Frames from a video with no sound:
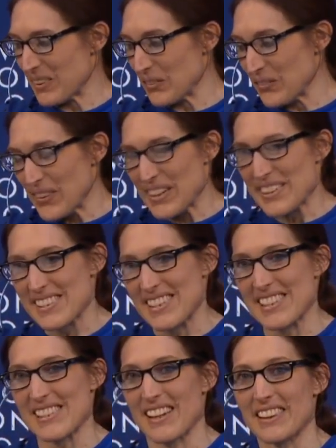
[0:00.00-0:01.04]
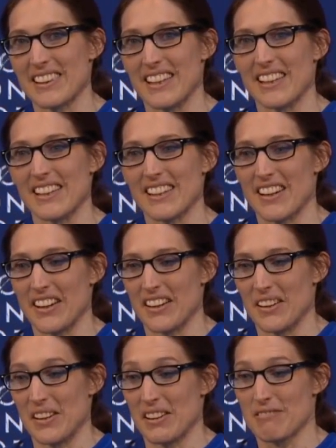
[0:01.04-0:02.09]
The first is, I think,
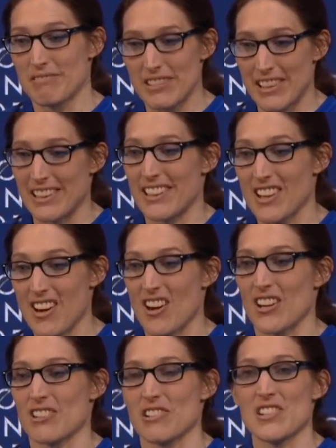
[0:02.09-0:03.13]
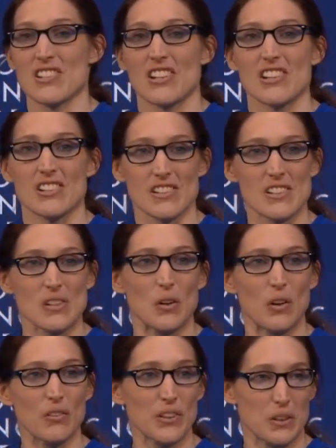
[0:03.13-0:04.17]
a really large resurgence
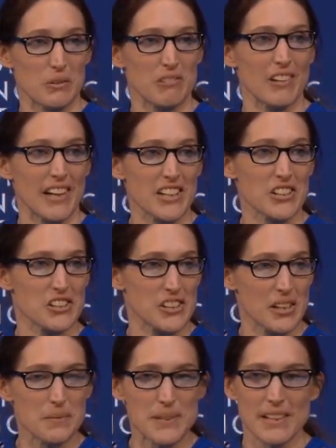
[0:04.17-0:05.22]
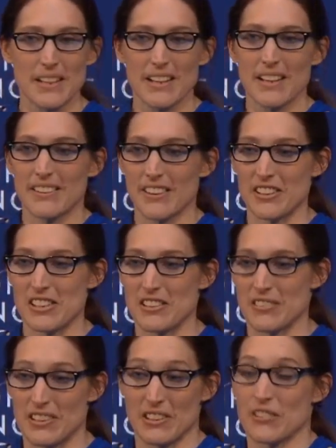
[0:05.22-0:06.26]
of human relationships that
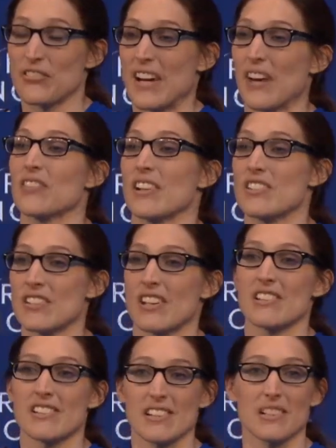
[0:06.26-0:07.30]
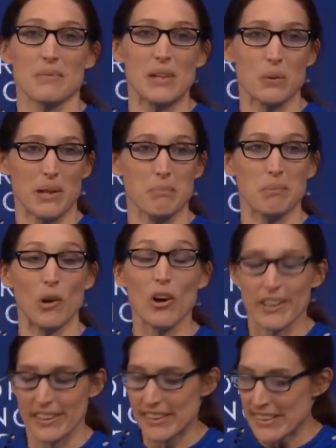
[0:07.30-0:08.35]
have found uncertainty to be quite a
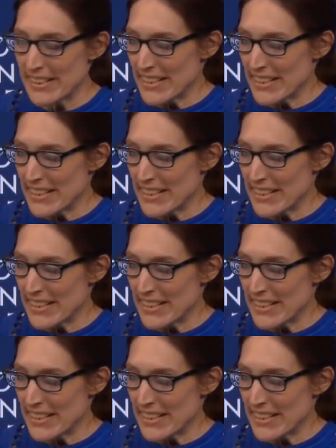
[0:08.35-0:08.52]
blocker.